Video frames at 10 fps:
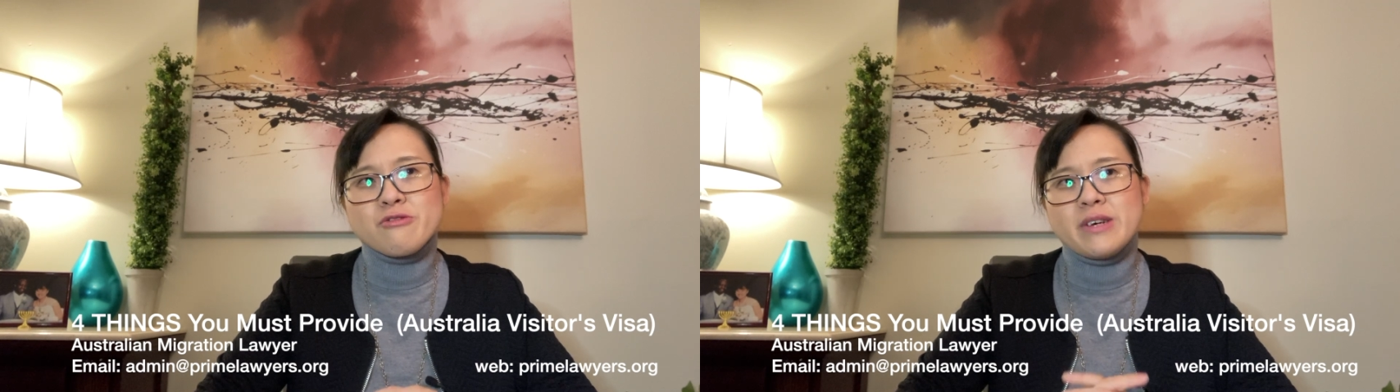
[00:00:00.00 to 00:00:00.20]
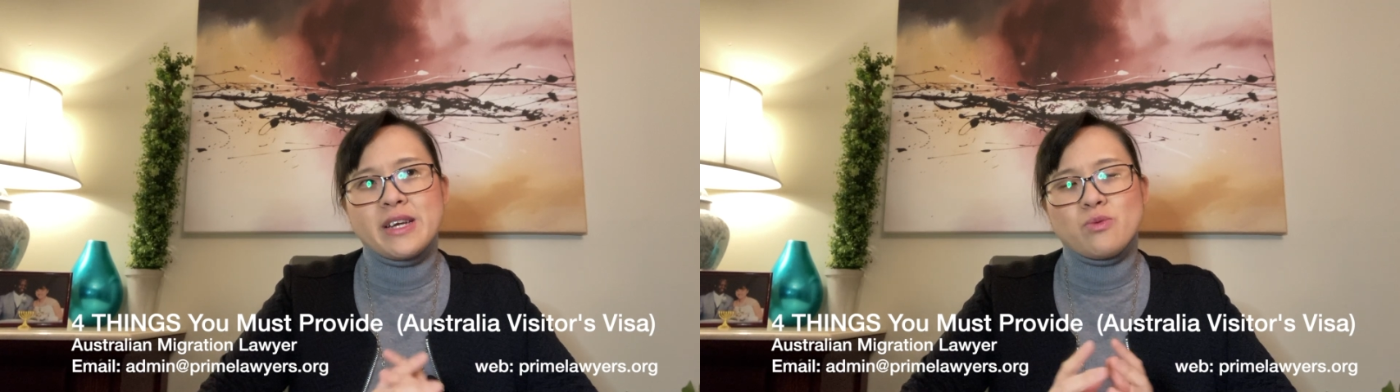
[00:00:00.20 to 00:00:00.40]

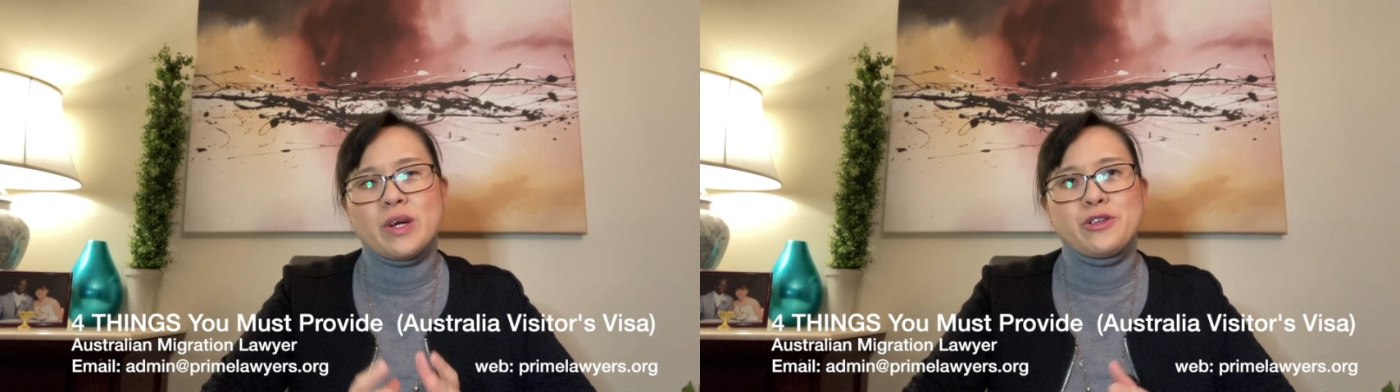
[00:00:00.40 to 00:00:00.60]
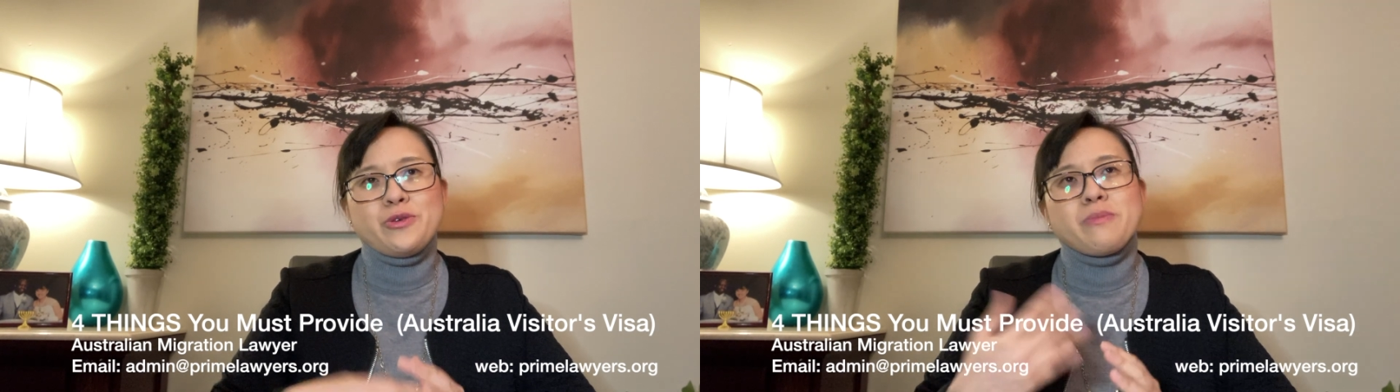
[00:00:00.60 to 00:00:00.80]
great
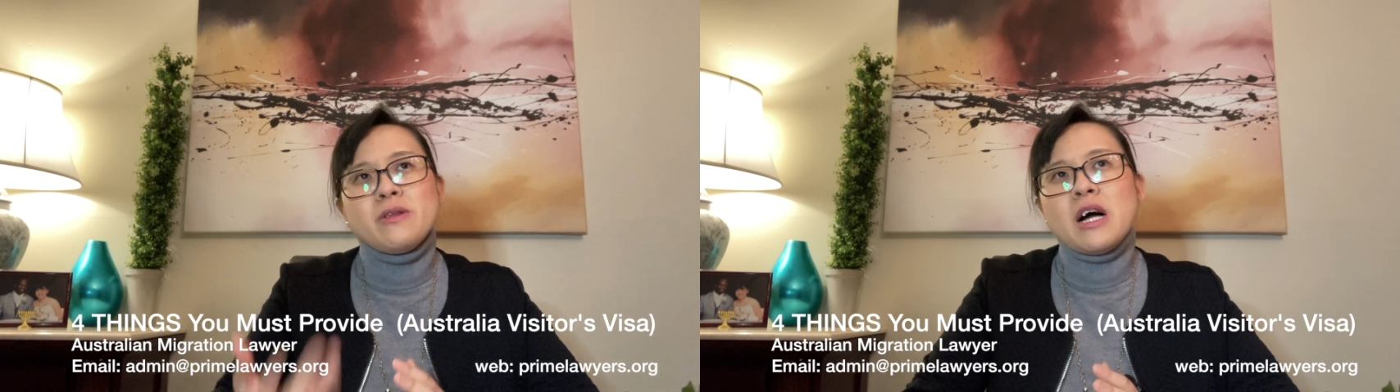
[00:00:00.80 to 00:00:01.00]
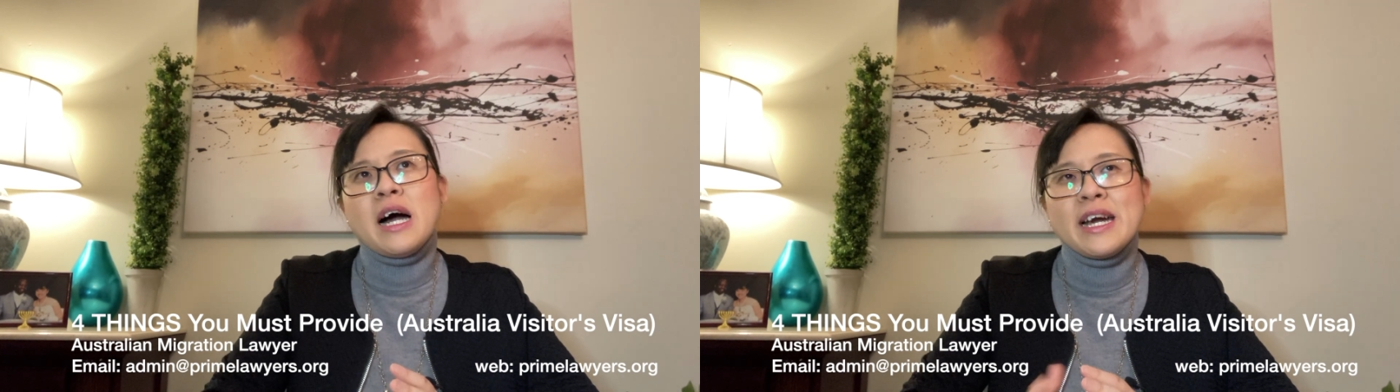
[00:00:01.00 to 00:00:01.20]
when you
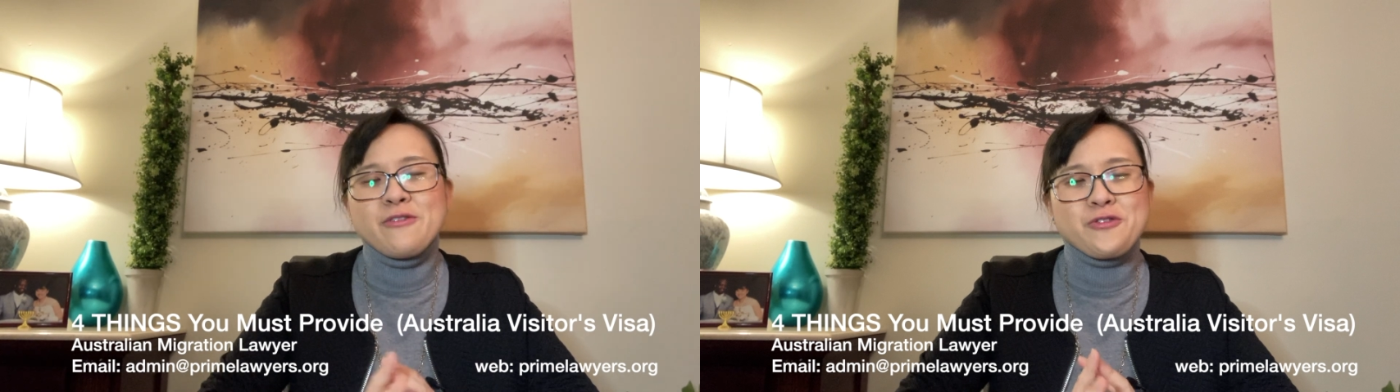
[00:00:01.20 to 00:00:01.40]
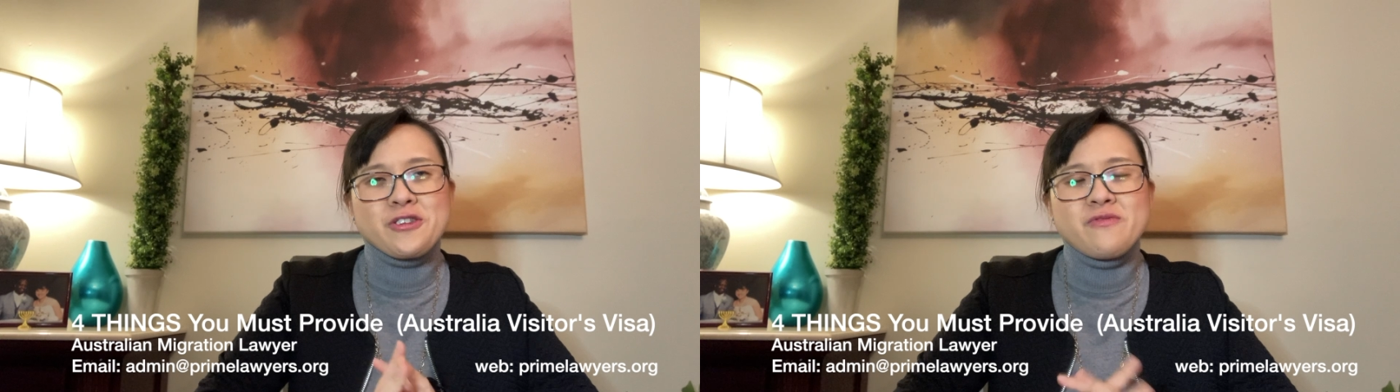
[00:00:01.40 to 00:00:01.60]
apply
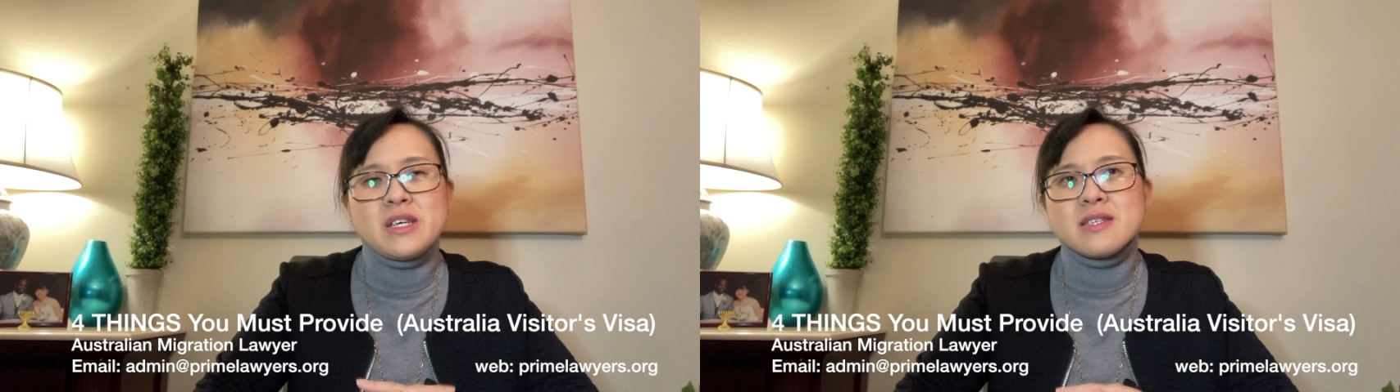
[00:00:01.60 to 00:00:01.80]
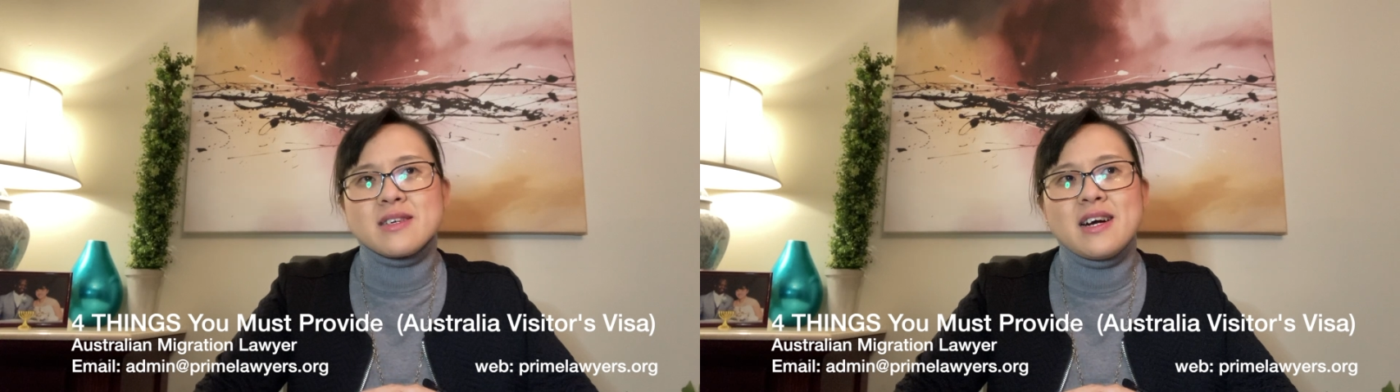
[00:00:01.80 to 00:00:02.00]
for the
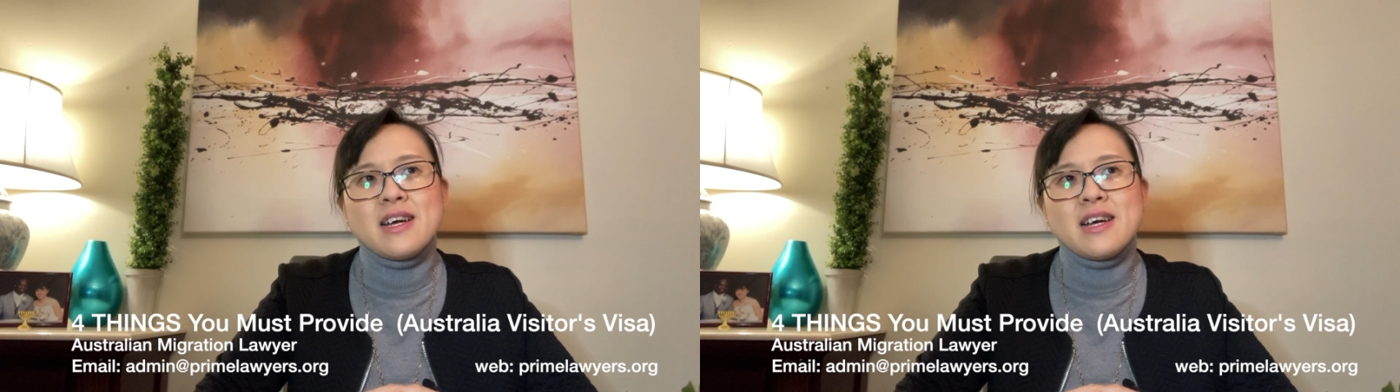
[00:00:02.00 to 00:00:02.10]
visa